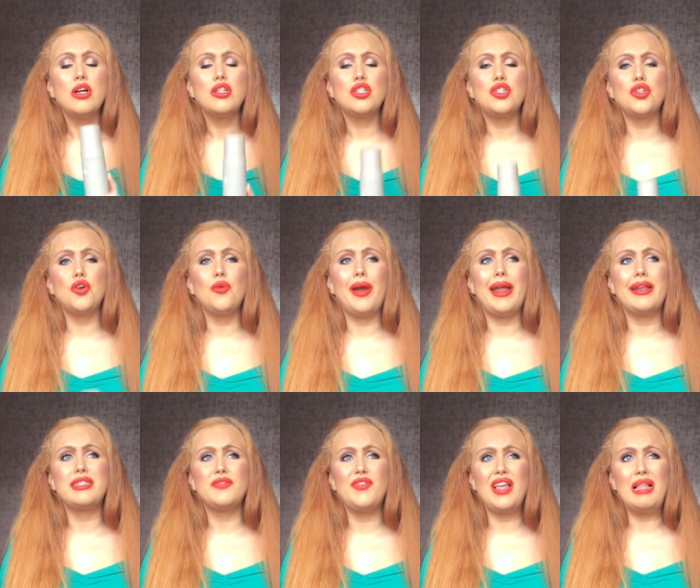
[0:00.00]
so
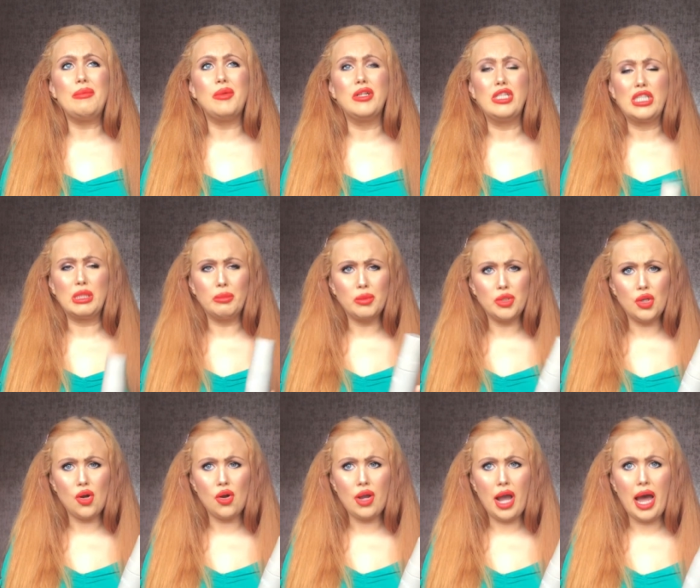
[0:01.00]
it's available on
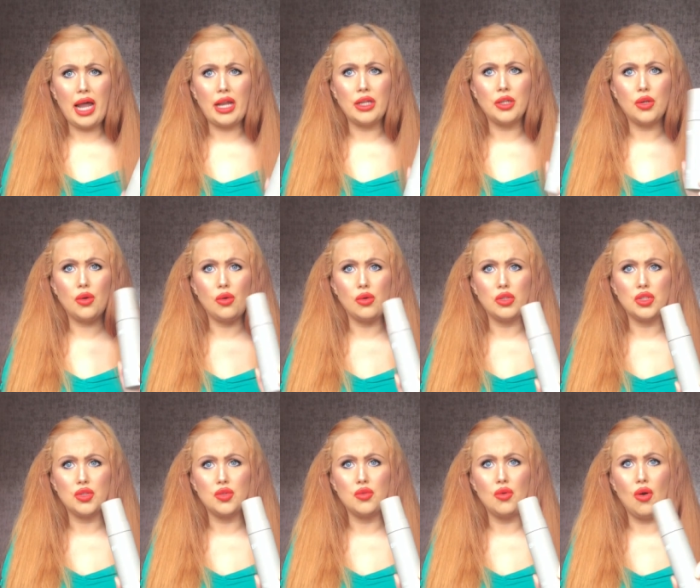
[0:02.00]
Superdrug and
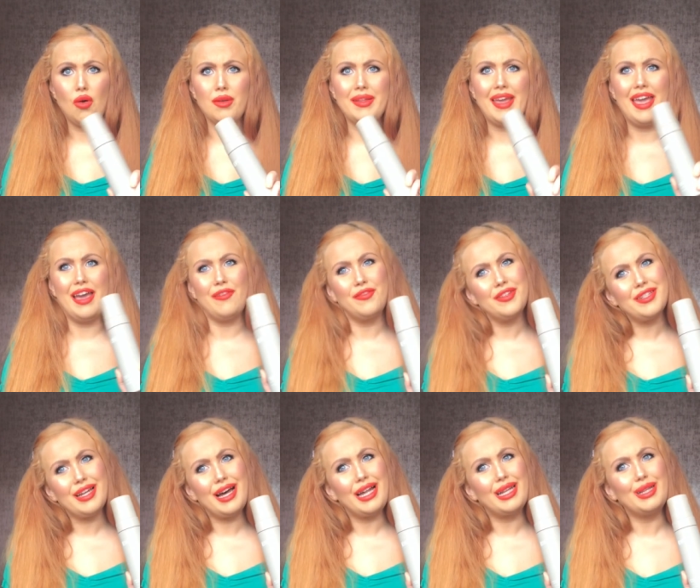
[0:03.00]
also on the Effn
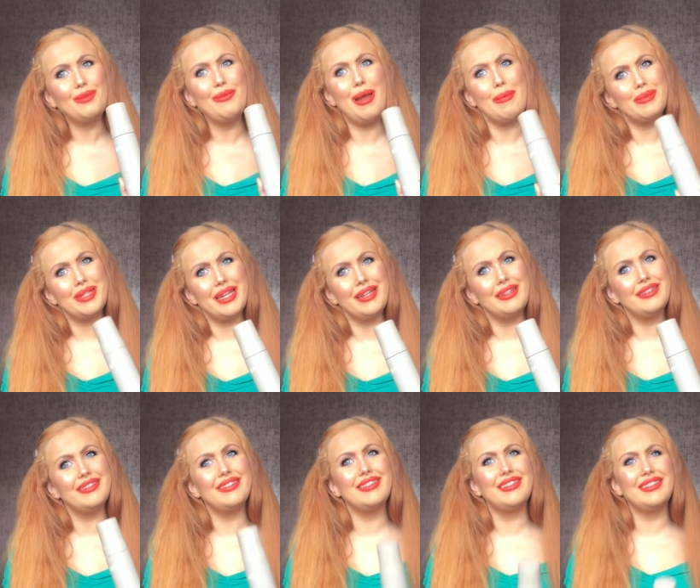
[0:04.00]
Tan website
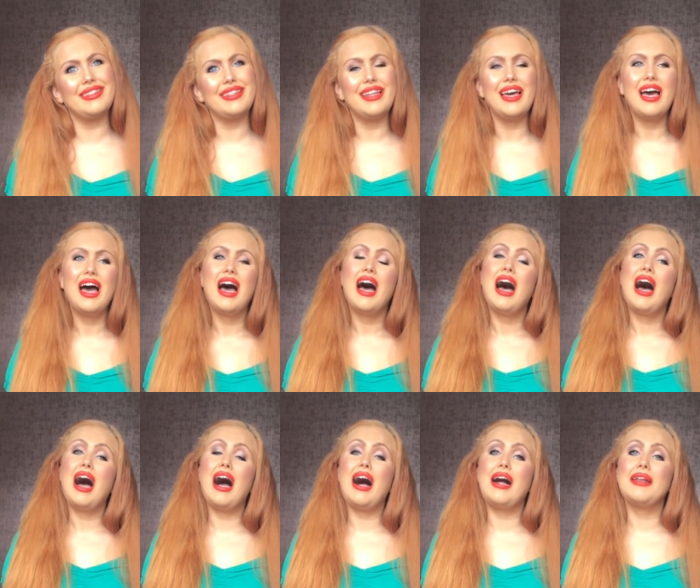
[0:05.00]

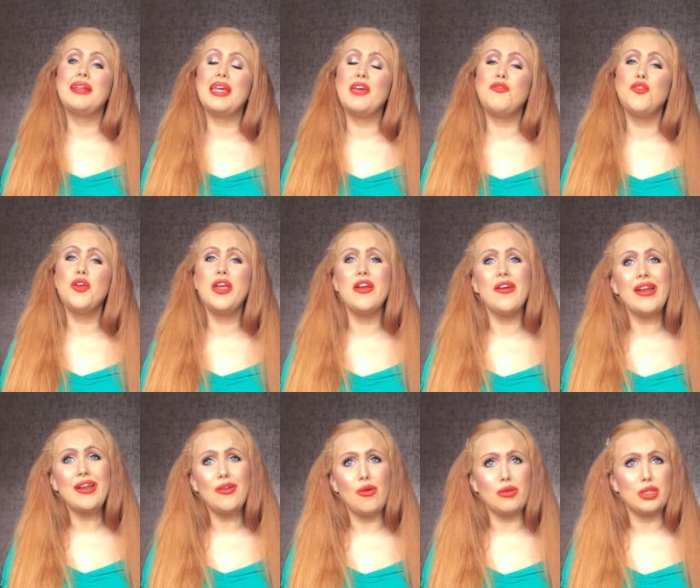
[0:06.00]
and if you hear
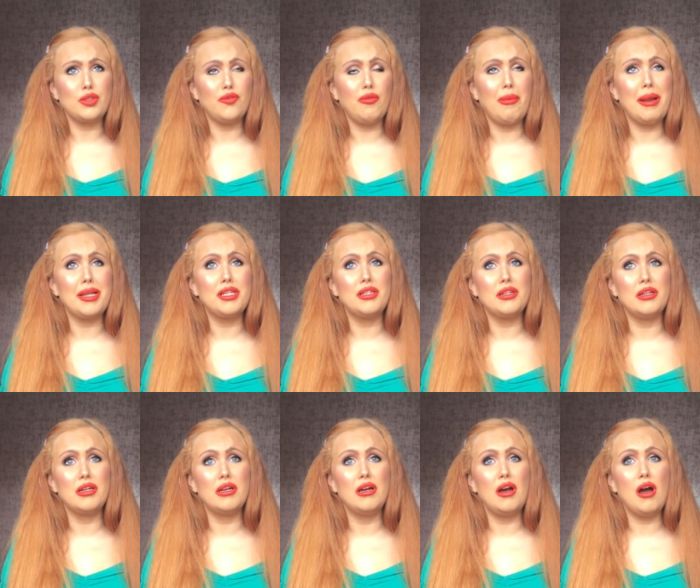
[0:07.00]
any noises from like
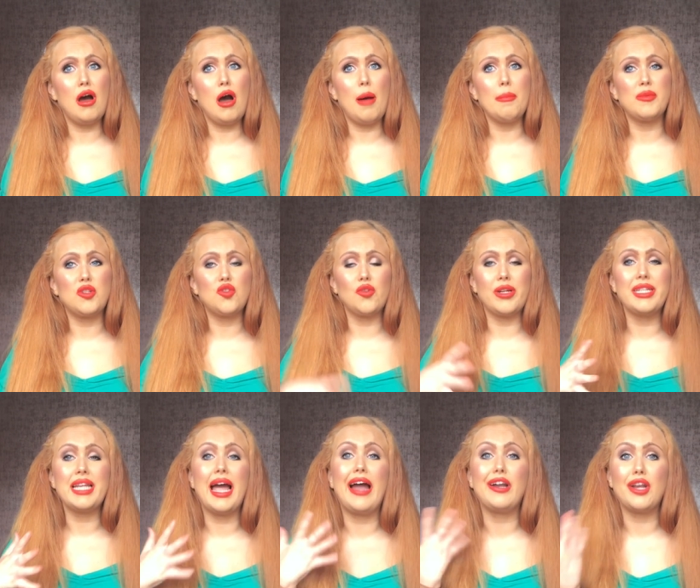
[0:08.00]
the um, street
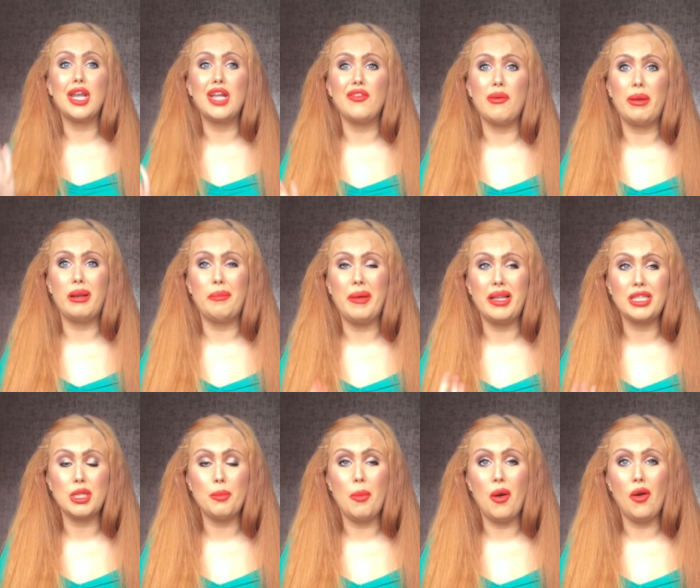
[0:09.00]
I do live up in a
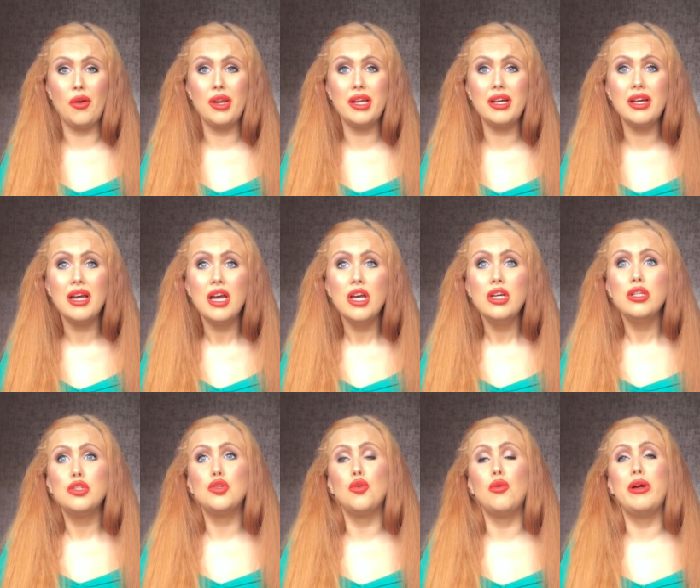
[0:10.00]
belt up area
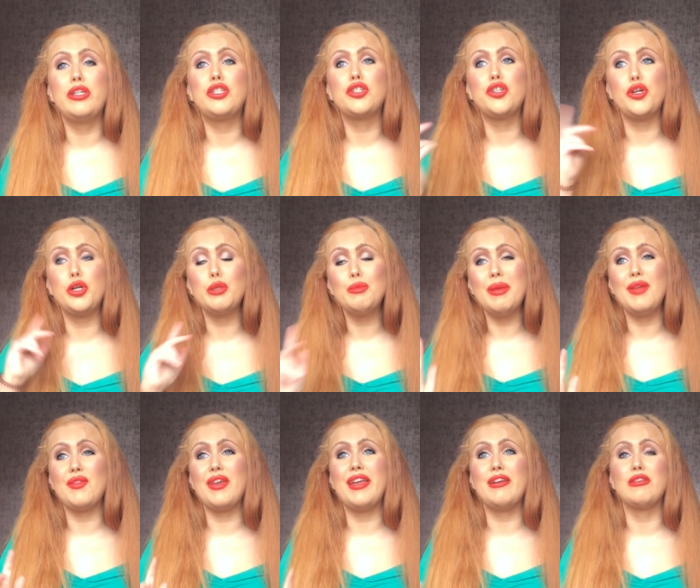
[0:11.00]
so excuse me
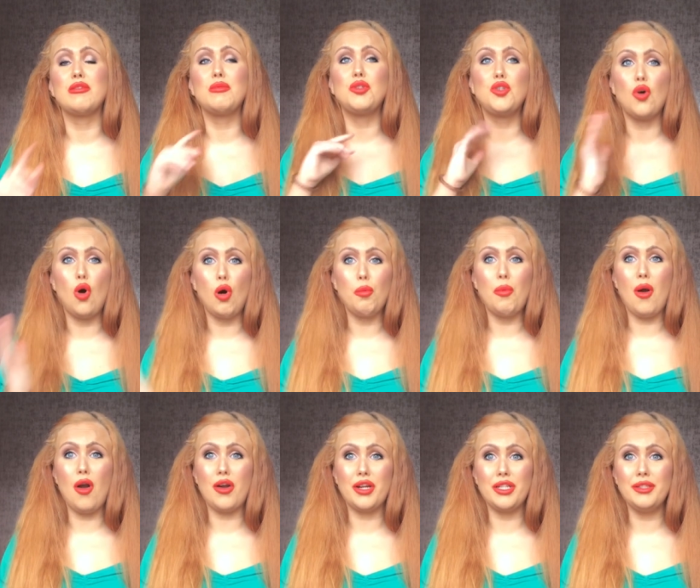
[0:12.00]
you hear some dog
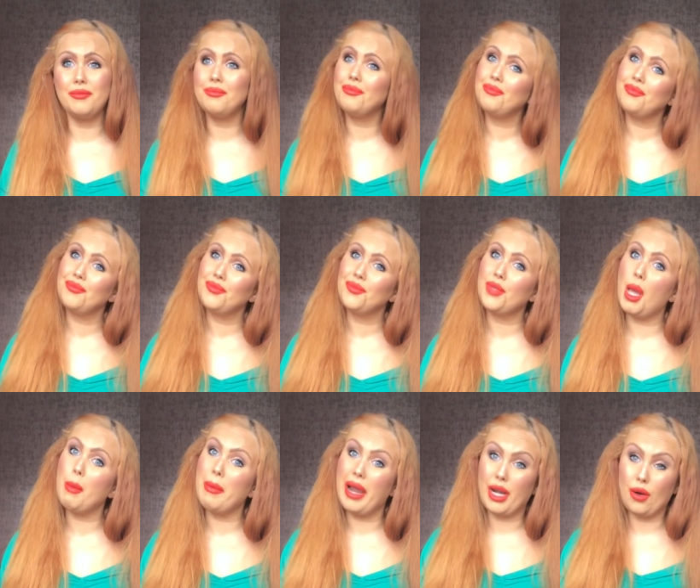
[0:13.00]
barking
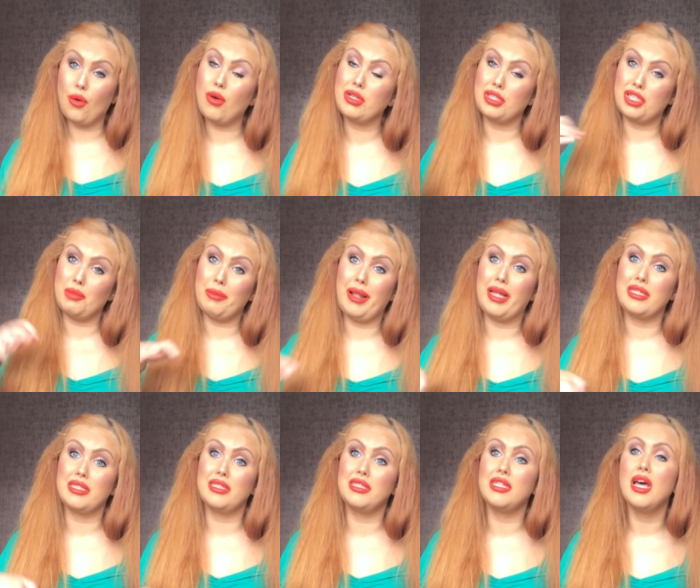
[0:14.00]
not my dog someone
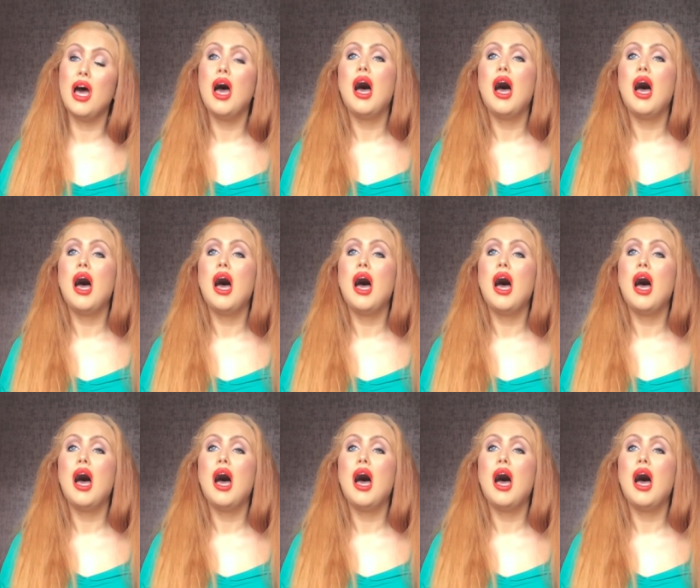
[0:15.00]
else's